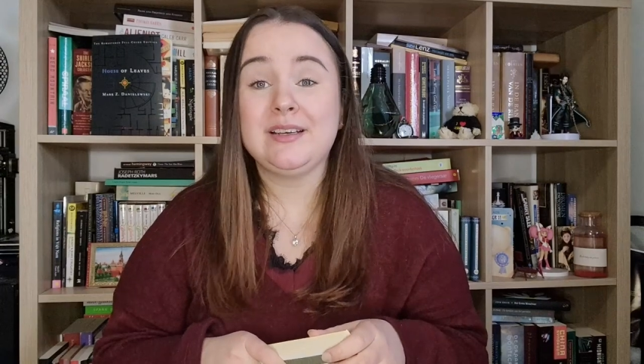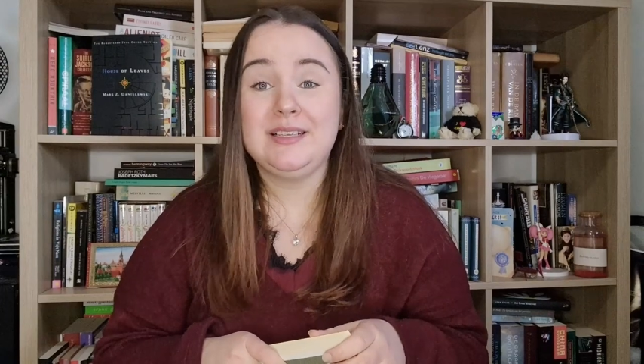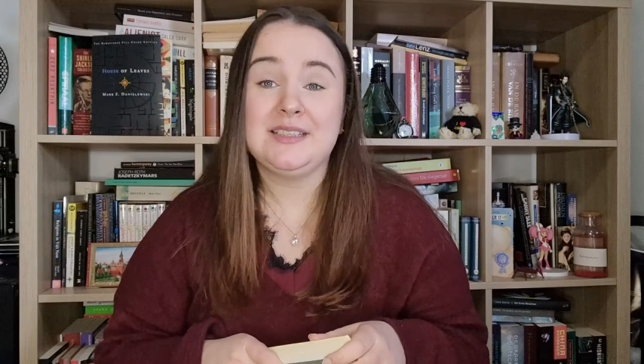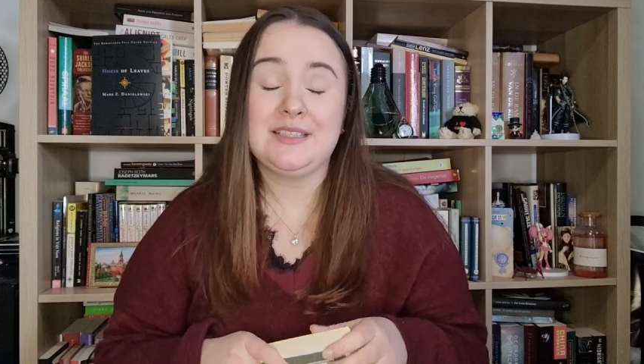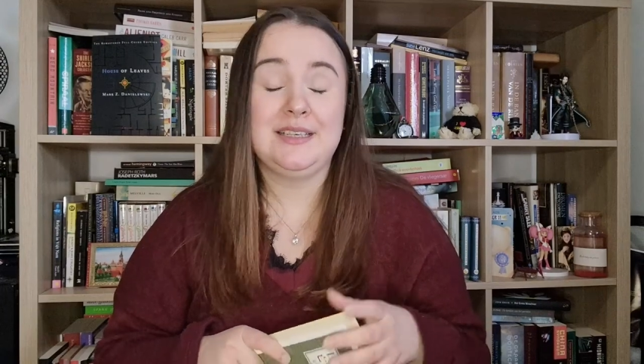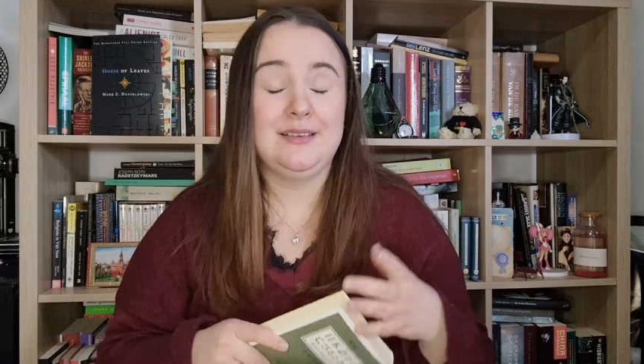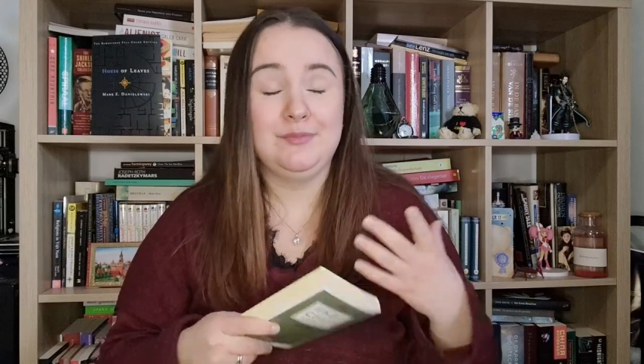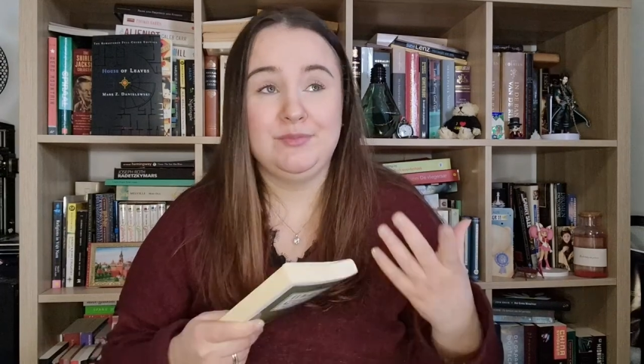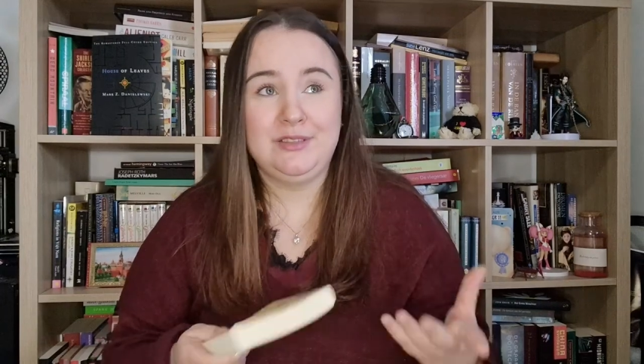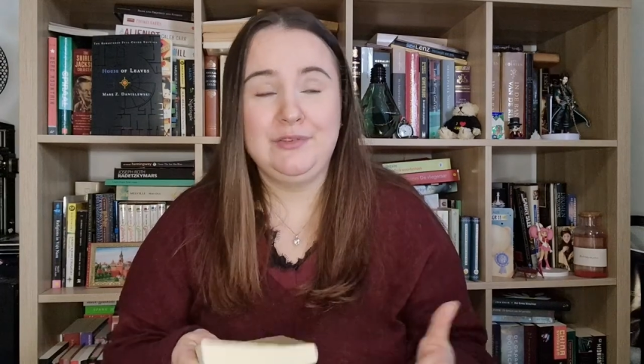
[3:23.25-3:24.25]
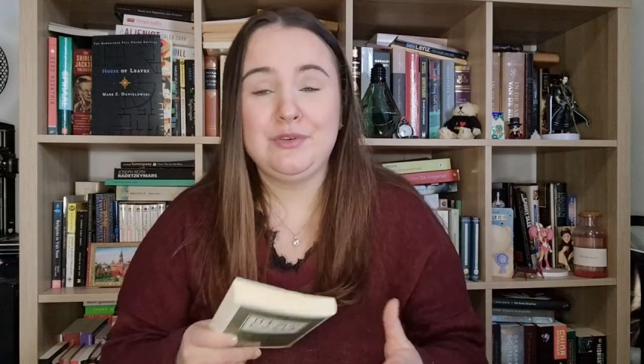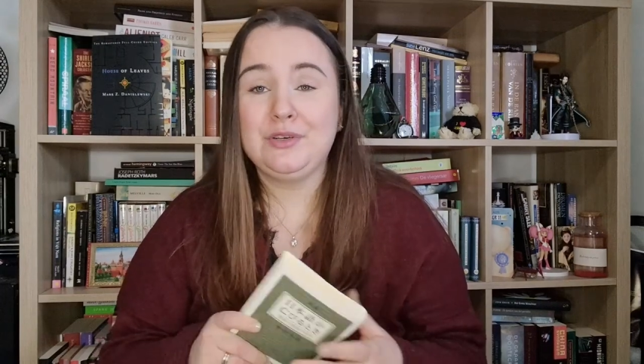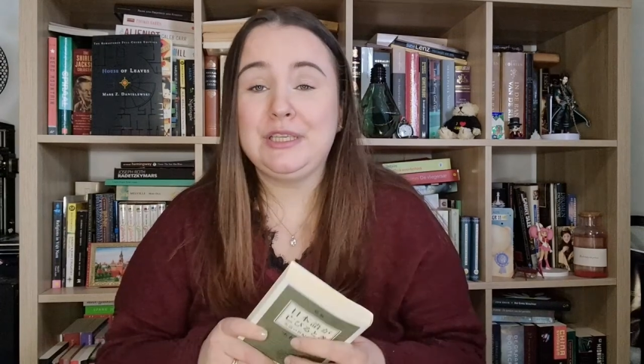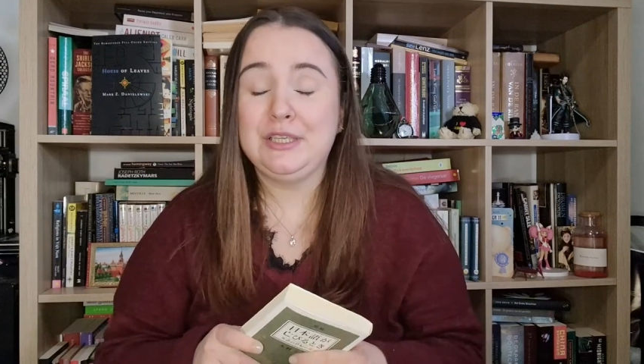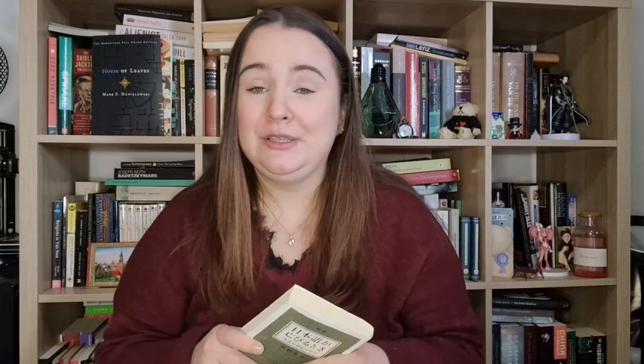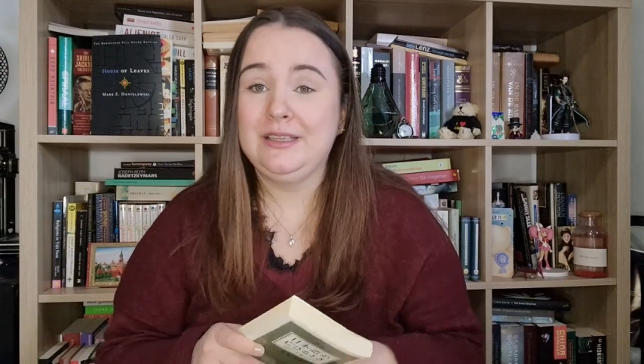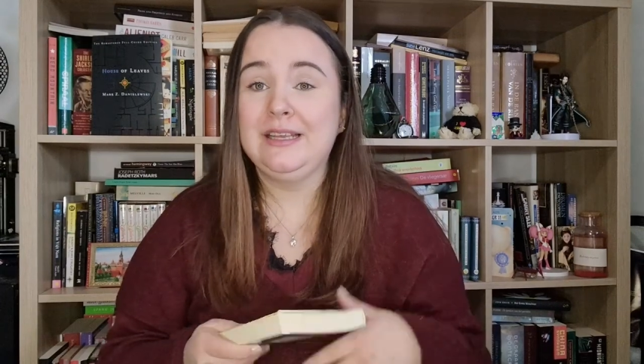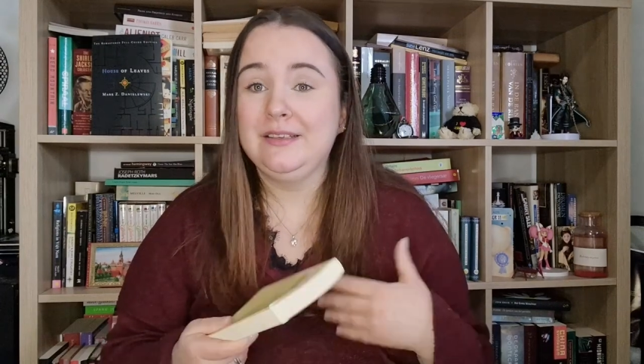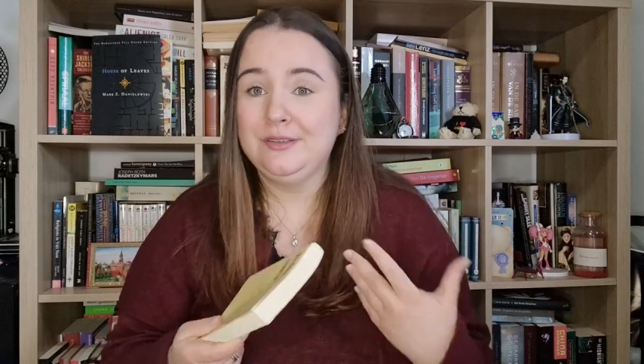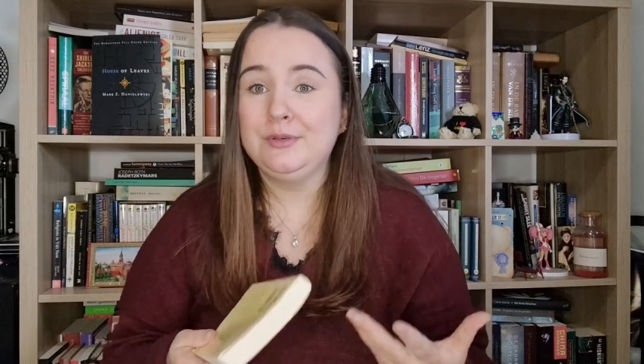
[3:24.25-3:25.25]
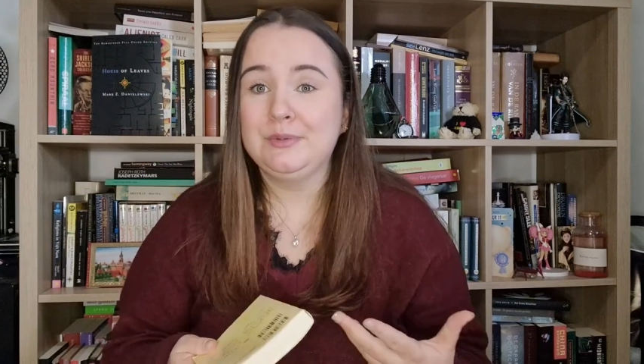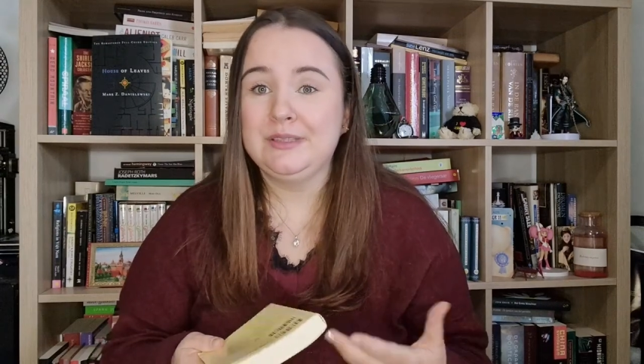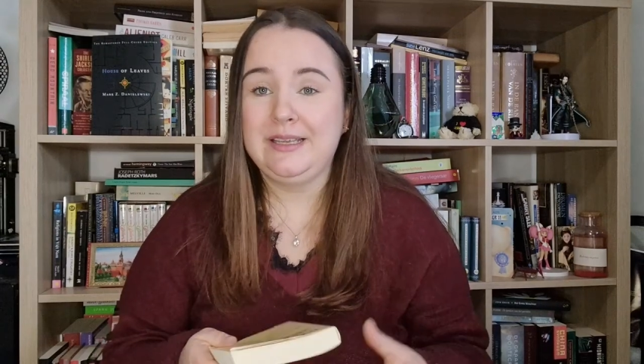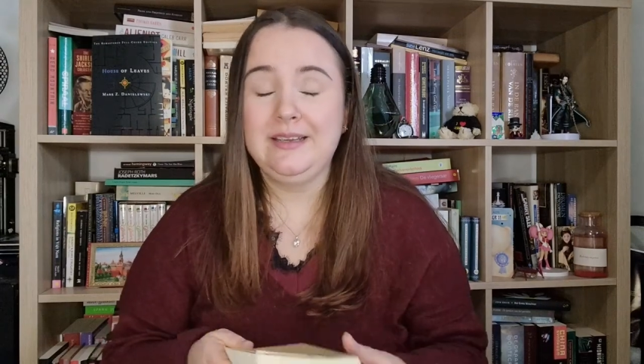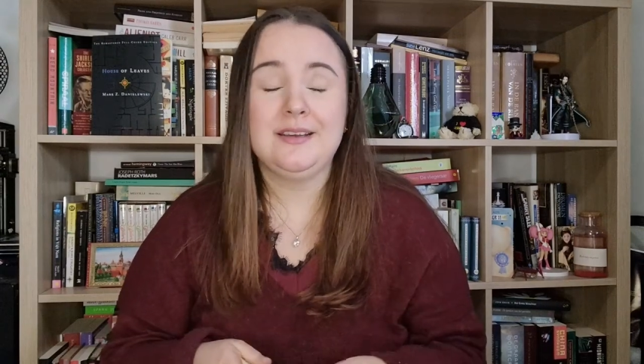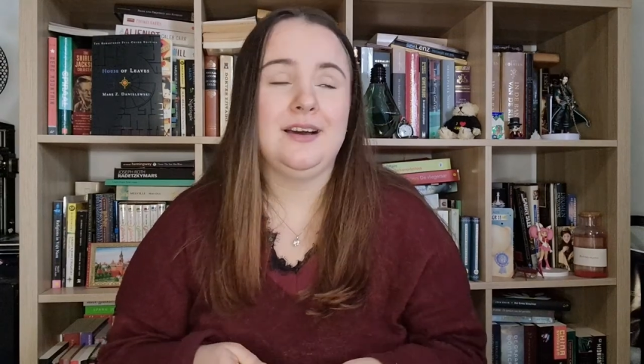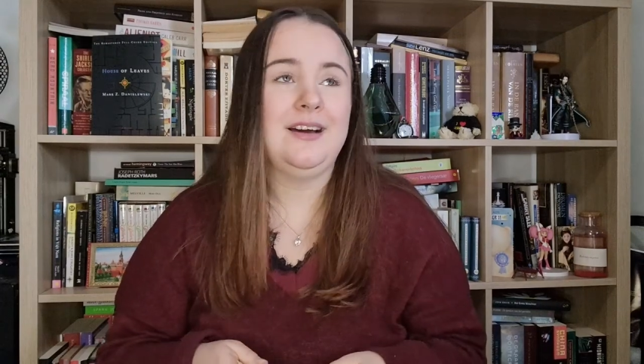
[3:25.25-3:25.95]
It's difficult than you would think.